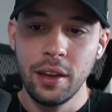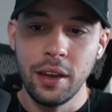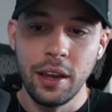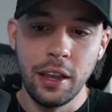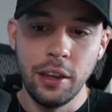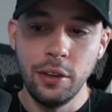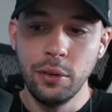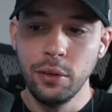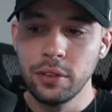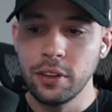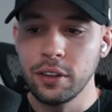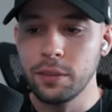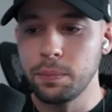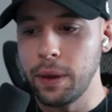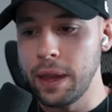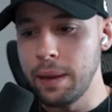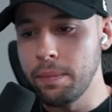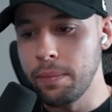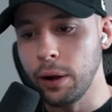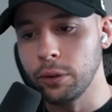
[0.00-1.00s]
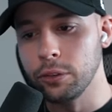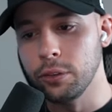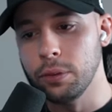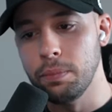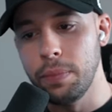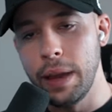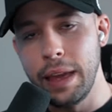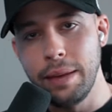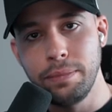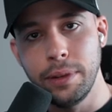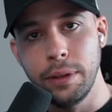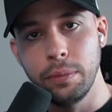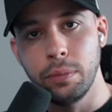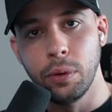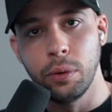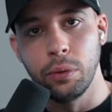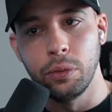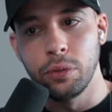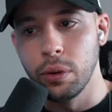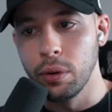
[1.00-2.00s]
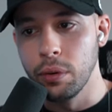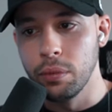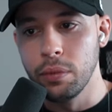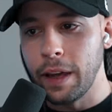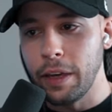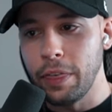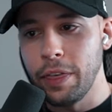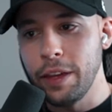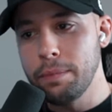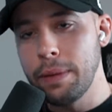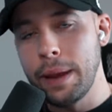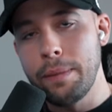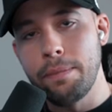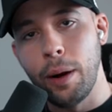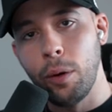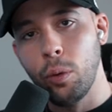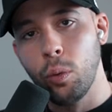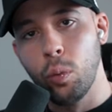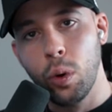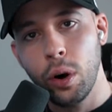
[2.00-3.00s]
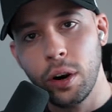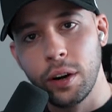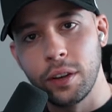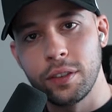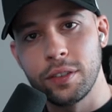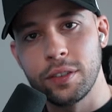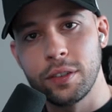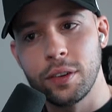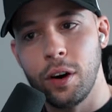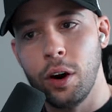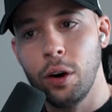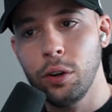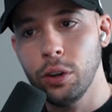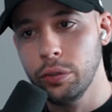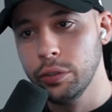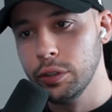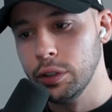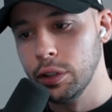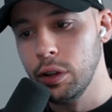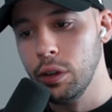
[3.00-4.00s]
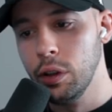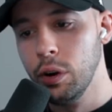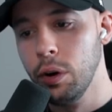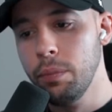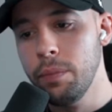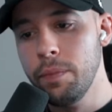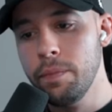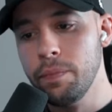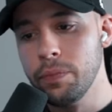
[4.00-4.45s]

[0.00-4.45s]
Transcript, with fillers: it uses PayPal to pay people. So I think PayPal works all over the globe.